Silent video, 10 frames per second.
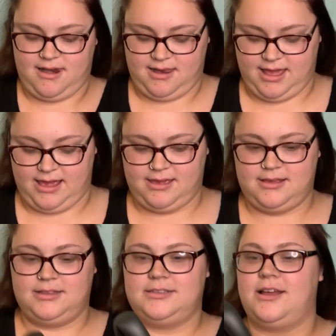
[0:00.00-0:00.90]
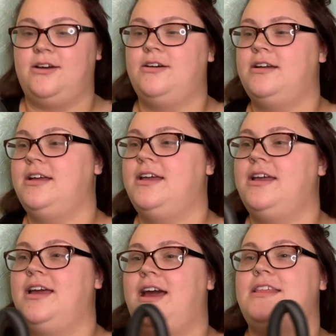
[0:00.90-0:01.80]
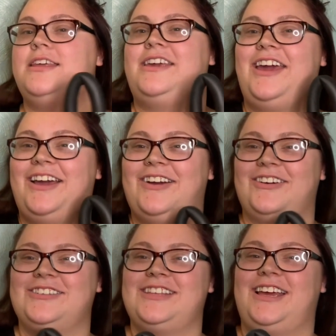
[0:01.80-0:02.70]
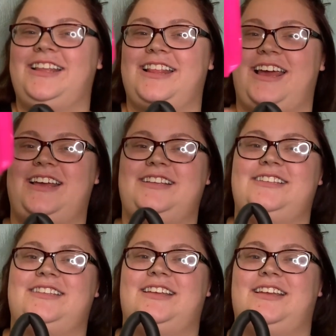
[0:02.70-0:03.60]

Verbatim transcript: Okay, so I think it goes like this